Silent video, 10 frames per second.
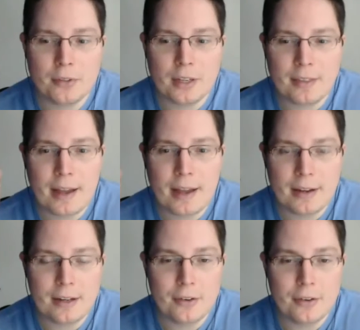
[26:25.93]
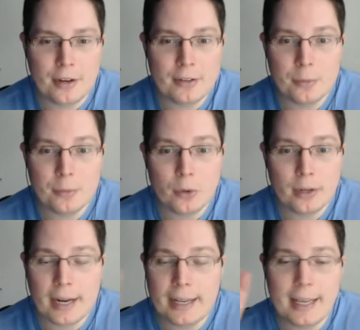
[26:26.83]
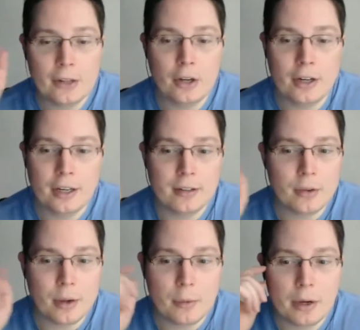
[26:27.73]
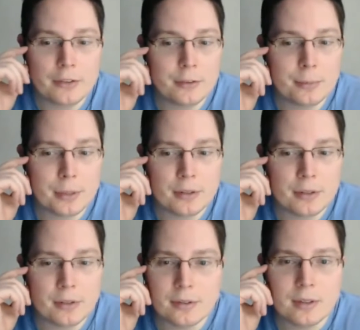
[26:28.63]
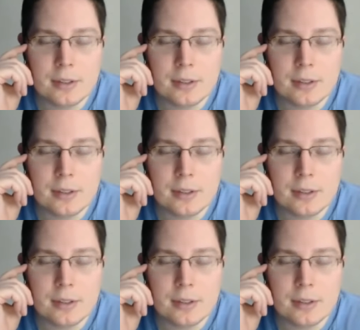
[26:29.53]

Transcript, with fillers: like that night or the next morning, I can't log in until I watch it, because